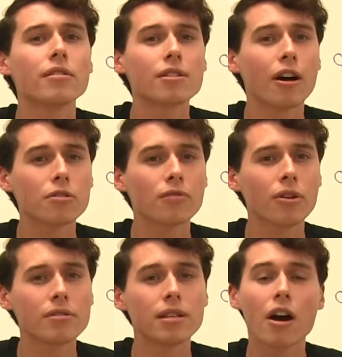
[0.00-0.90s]
this
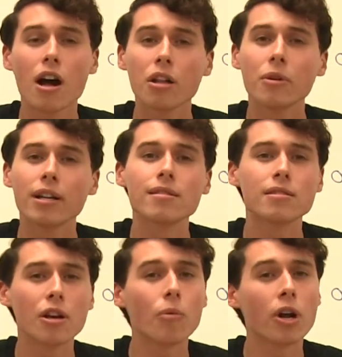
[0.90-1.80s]
controversy, Halloween is
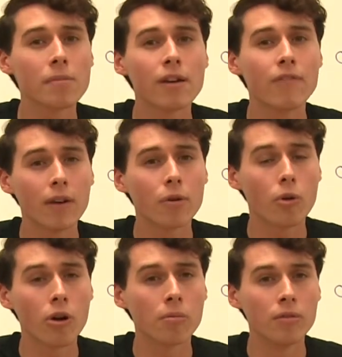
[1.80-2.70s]
still one of my favorite
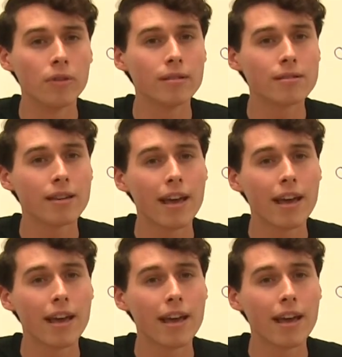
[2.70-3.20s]
horror movies.